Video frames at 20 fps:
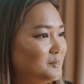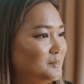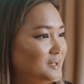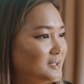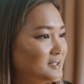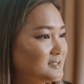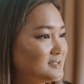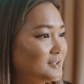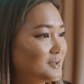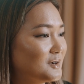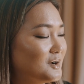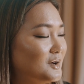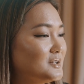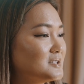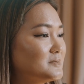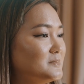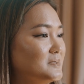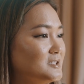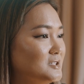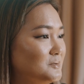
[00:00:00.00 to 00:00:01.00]
because it
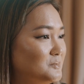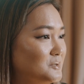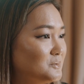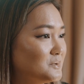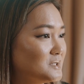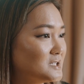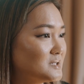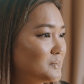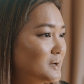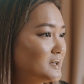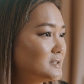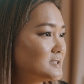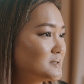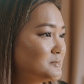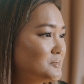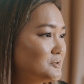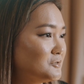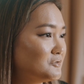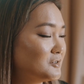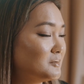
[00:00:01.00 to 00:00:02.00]
calls me to be
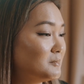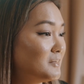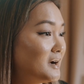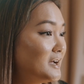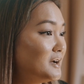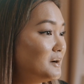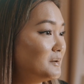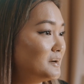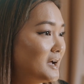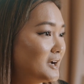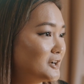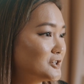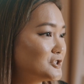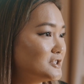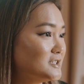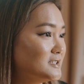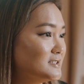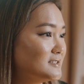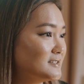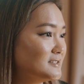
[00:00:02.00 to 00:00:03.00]
responsible for my own
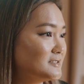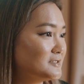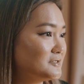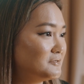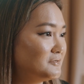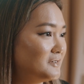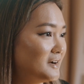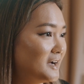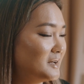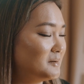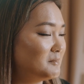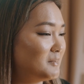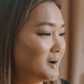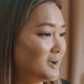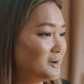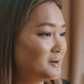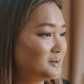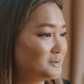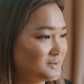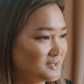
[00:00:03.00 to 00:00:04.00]
actions and to fight
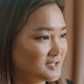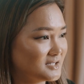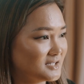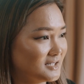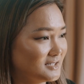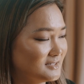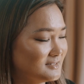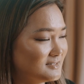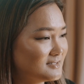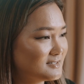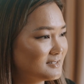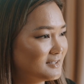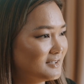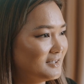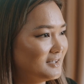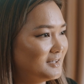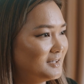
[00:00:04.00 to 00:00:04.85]
my own sins,